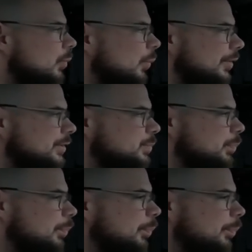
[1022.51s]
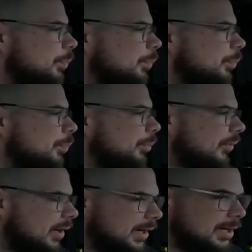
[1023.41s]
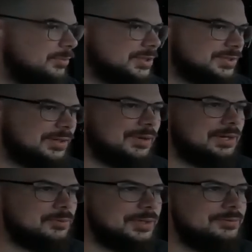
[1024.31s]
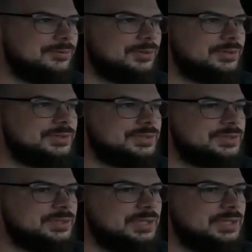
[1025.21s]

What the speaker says: Whereas Prime, since they ran reefers,